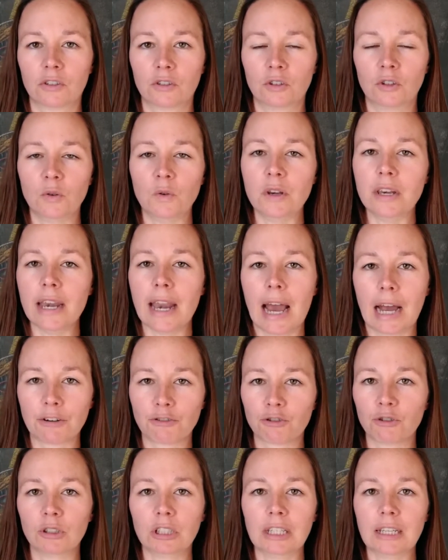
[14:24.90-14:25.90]
to
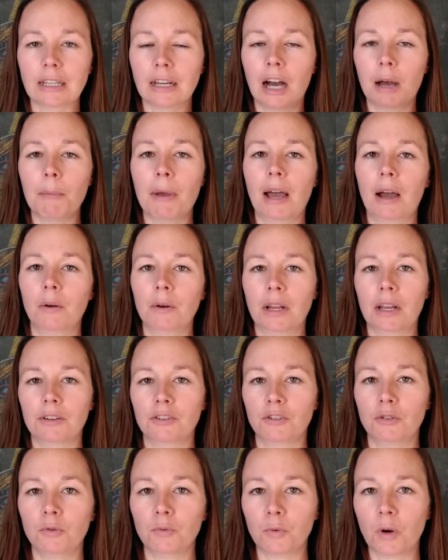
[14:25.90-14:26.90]
naturally come out
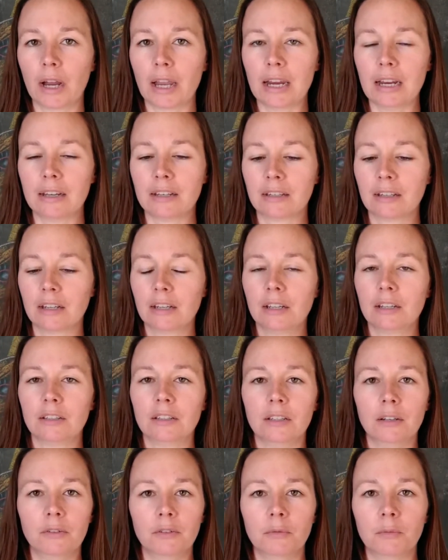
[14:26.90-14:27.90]
as you write.
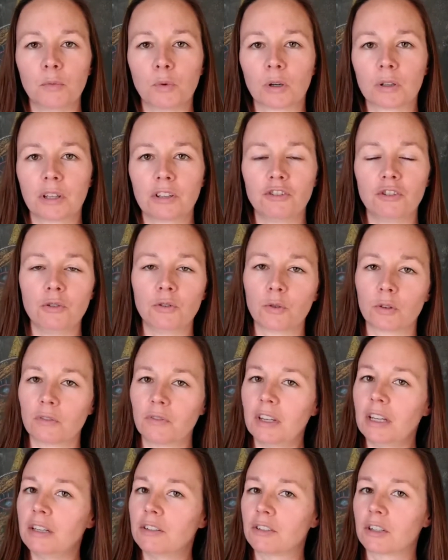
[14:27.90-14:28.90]
The more that you sort
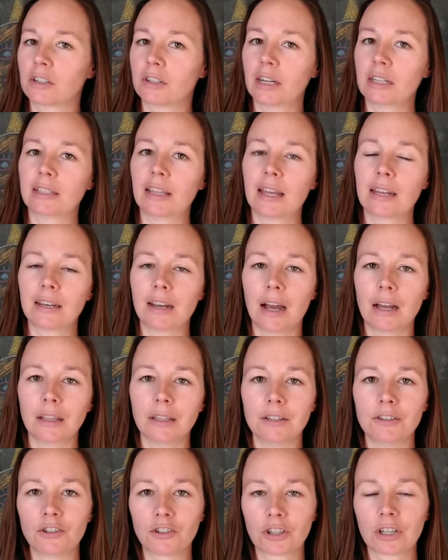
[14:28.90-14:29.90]
of integrate that
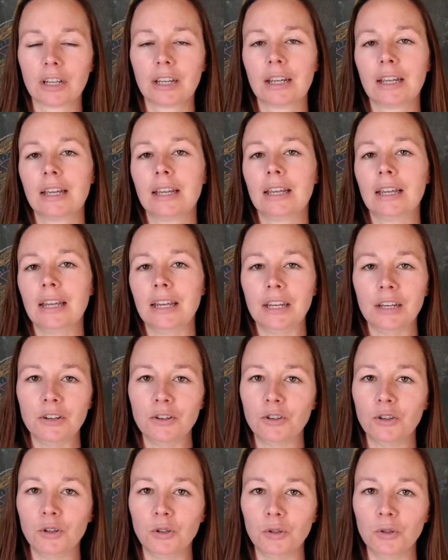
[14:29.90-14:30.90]
knowledge
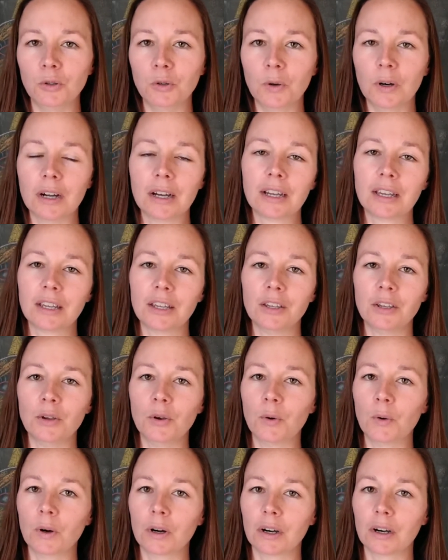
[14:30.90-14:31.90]
into
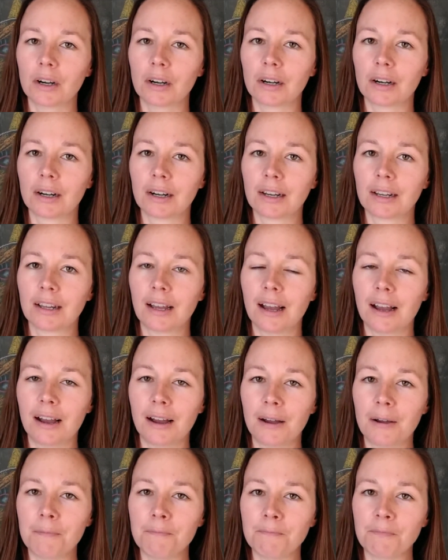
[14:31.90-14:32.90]
your
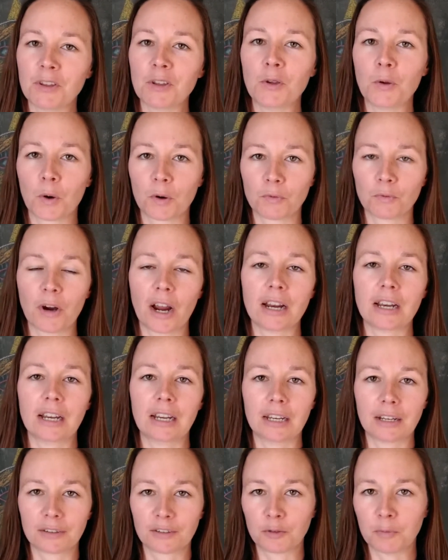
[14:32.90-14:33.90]

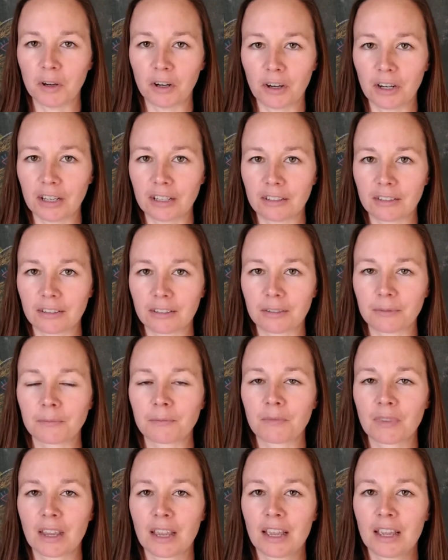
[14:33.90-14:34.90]
writing experience.
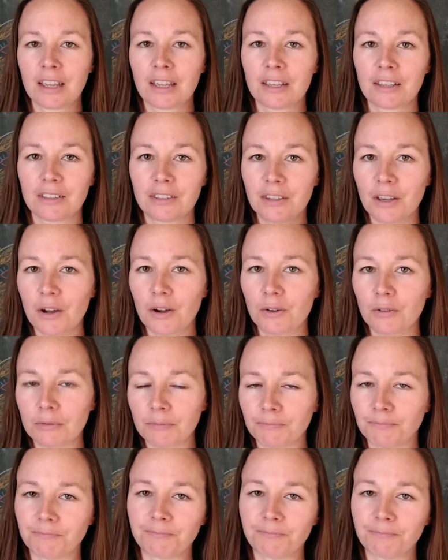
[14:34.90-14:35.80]
So